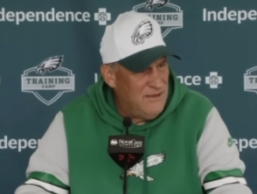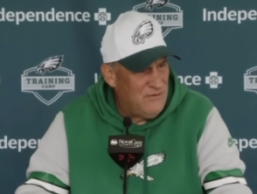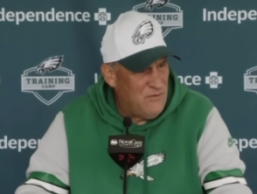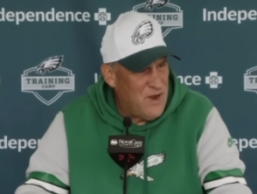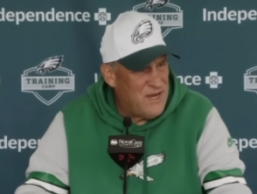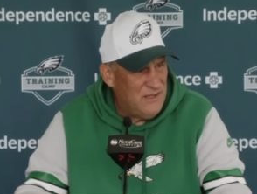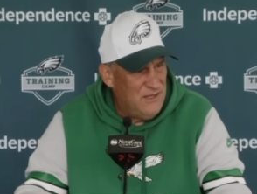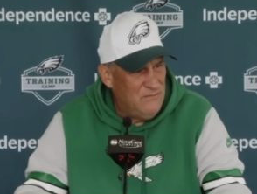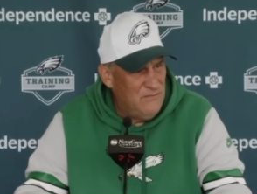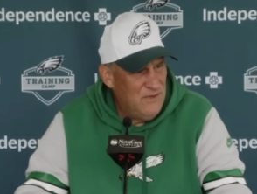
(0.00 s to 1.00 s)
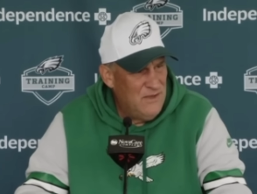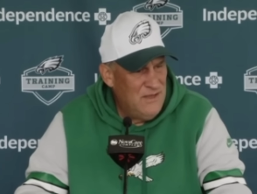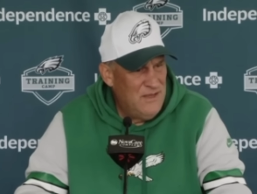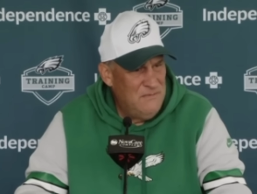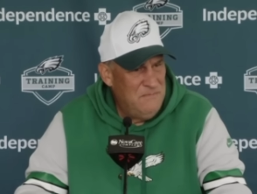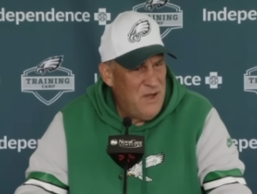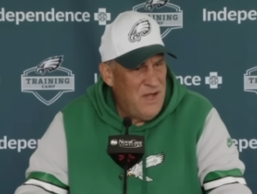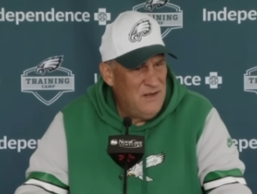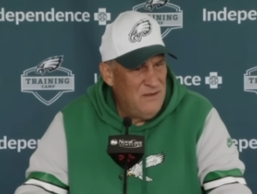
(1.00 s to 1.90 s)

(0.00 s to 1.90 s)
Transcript: correctly, but